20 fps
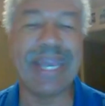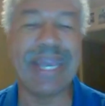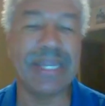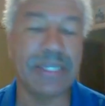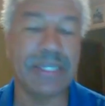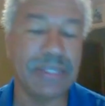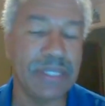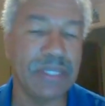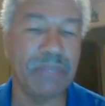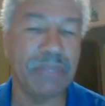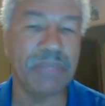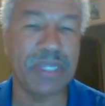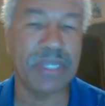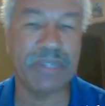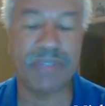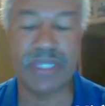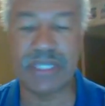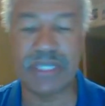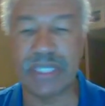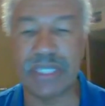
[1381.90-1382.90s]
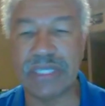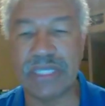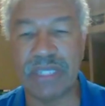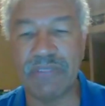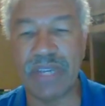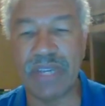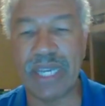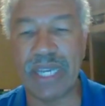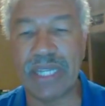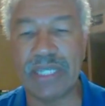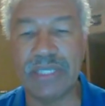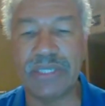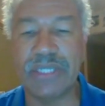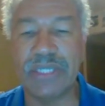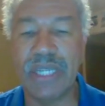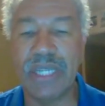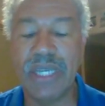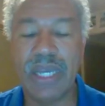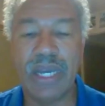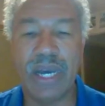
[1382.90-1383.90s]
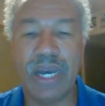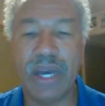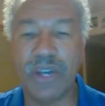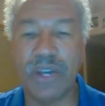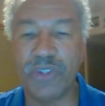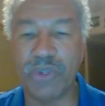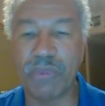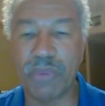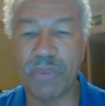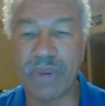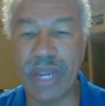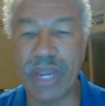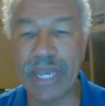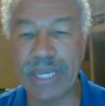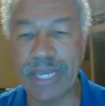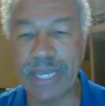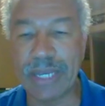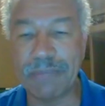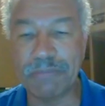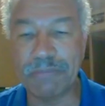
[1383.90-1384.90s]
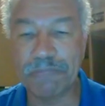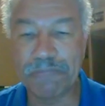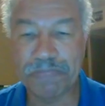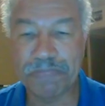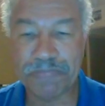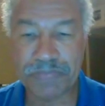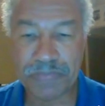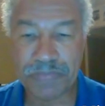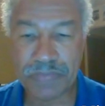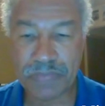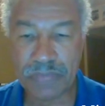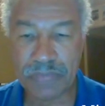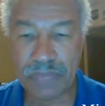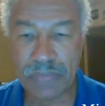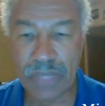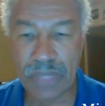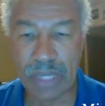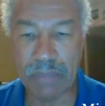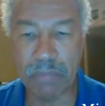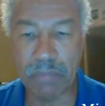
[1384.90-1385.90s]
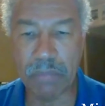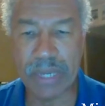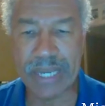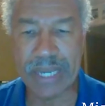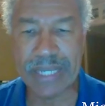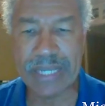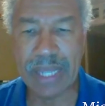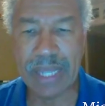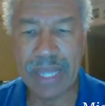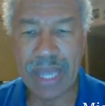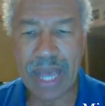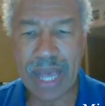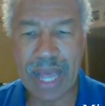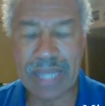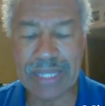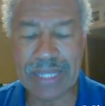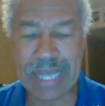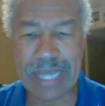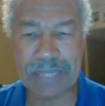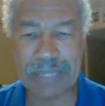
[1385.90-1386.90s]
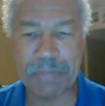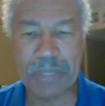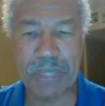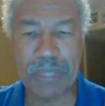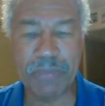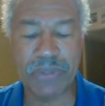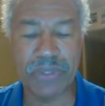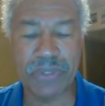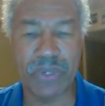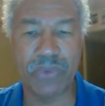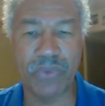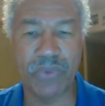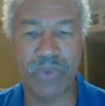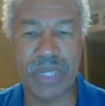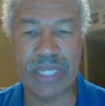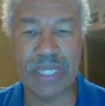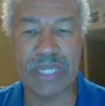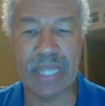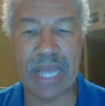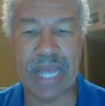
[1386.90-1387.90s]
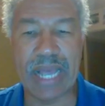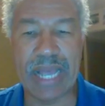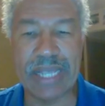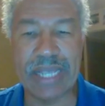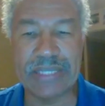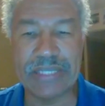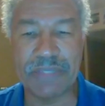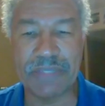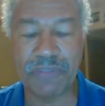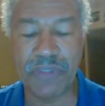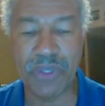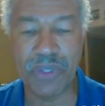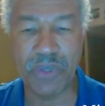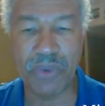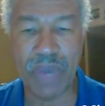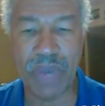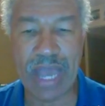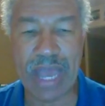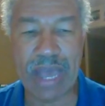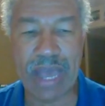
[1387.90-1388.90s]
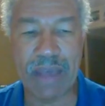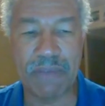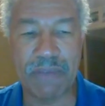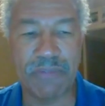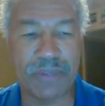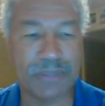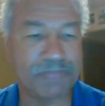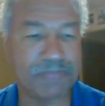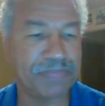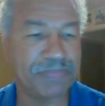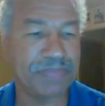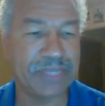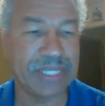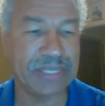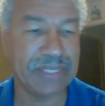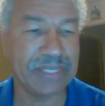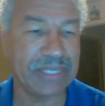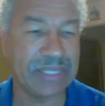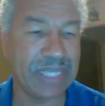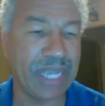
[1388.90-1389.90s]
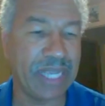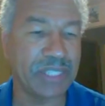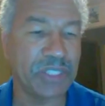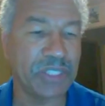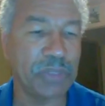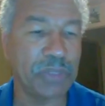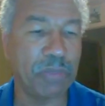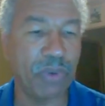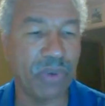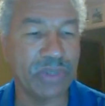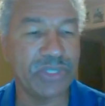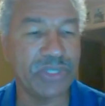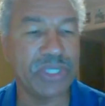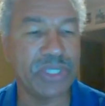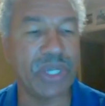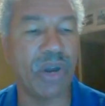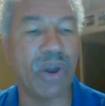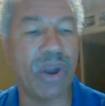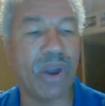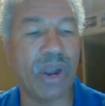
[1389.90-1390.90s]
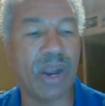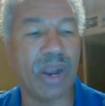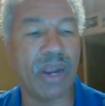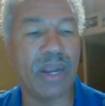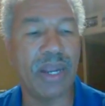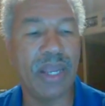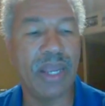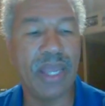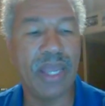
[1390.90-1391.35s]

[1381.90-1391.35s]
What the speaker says: and a little bit of a disadvantage under braking. But a lot of people don't realize if you have, let's say, a sports car,